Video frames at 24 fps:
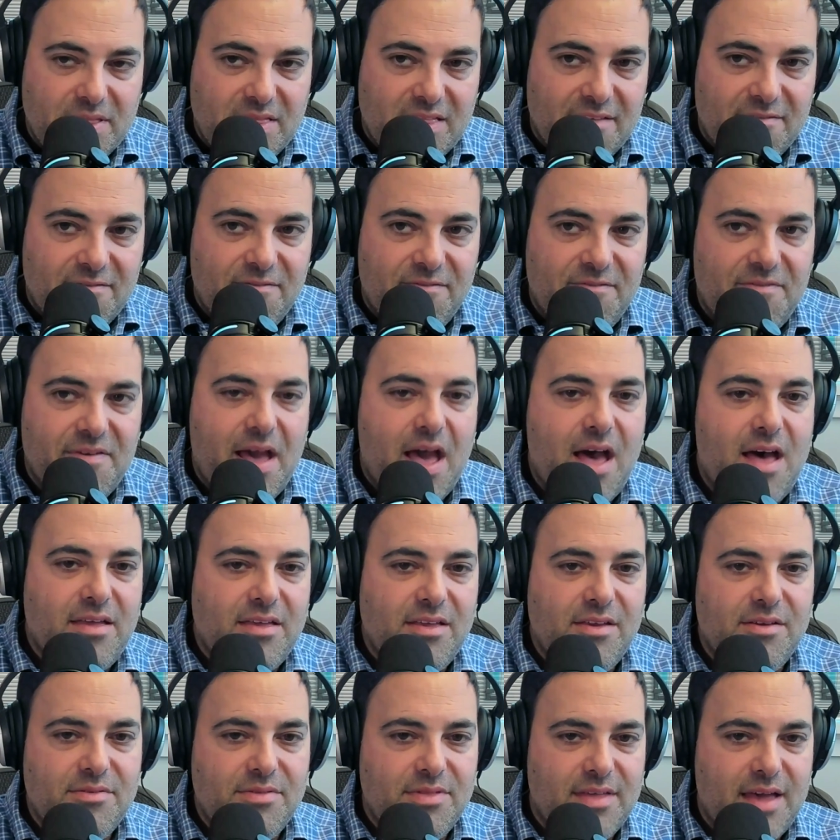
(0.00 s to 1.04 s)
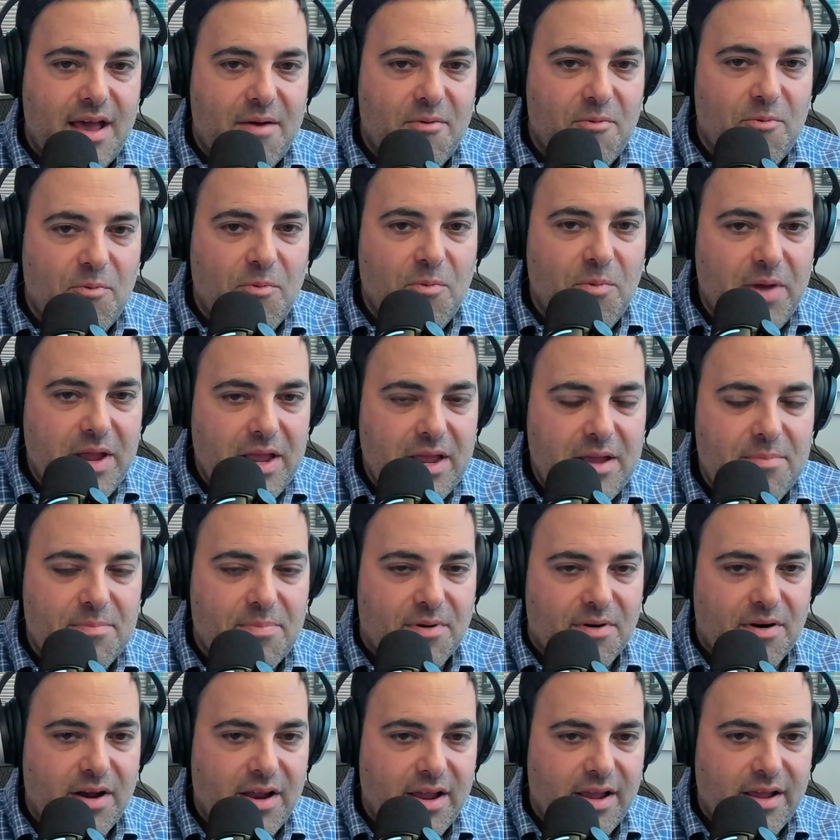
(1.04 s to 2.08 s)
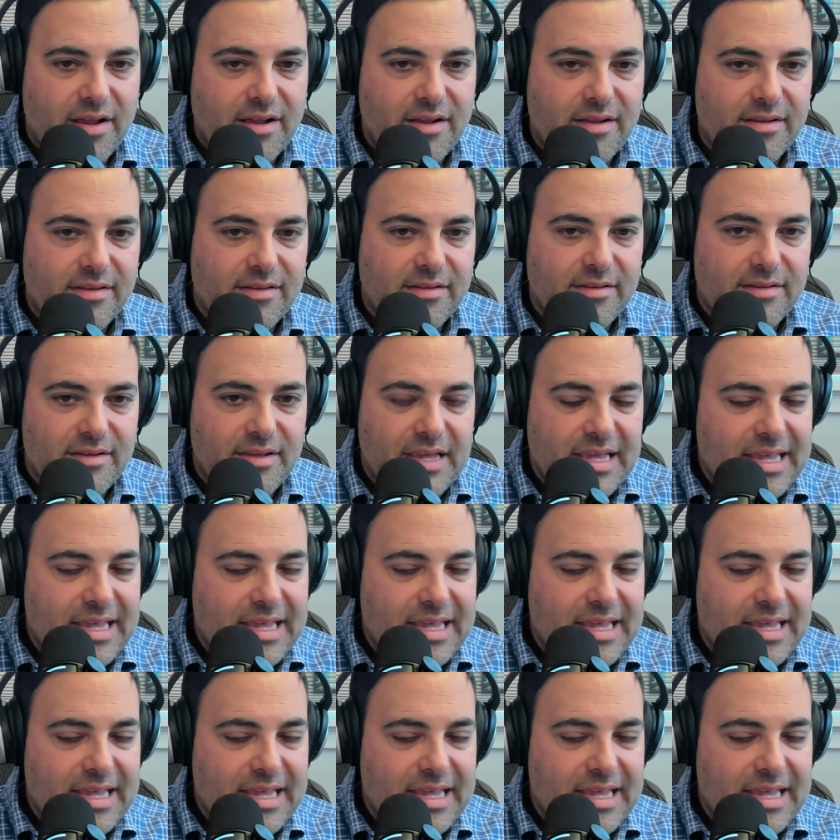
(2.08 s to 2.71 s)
but the value that we bring